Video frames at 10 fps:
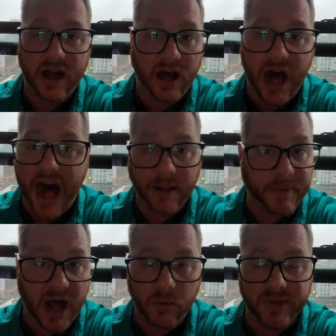
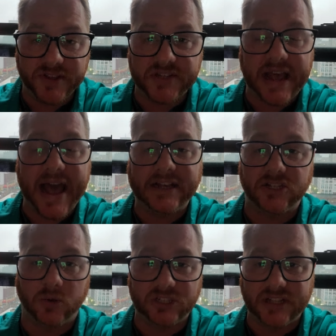Agba with a sack,
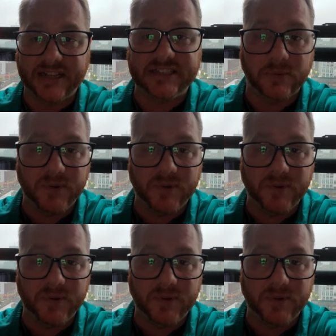so it's nice that